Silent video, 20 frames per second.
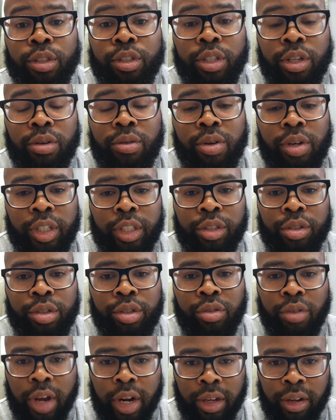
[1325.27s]
zero
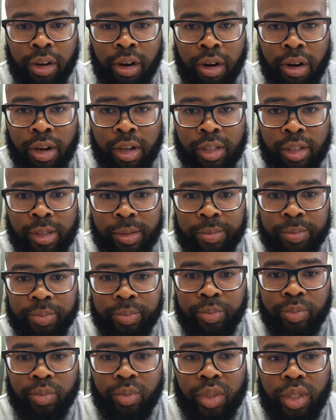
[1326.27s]
interest credit cards.
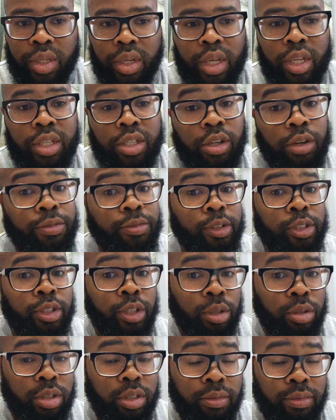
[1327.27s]
So for
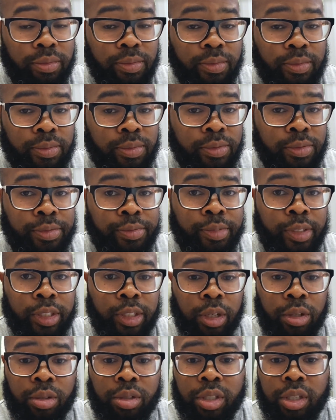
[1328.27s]
those of
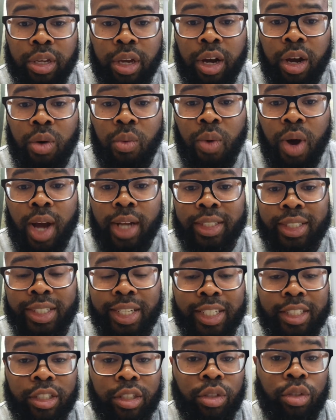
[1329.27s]
y'all watching
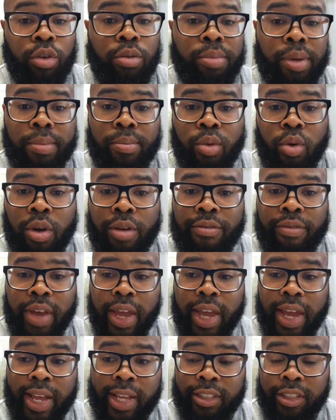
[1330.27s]
that's a little bit more
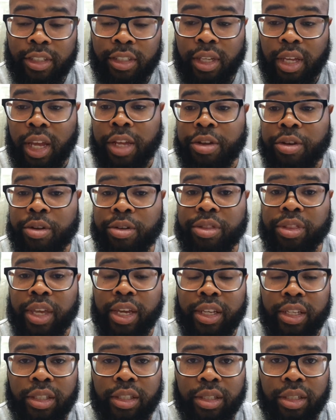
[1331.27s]
advanced and you're
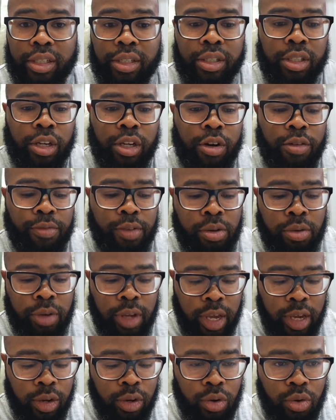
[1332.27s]
thinking to yourself,
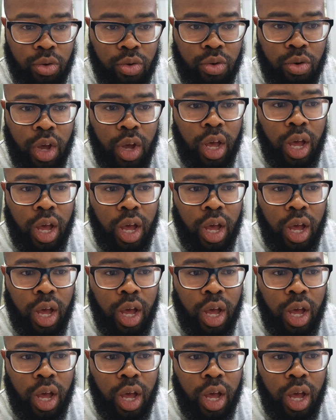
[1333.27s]
okay, cool,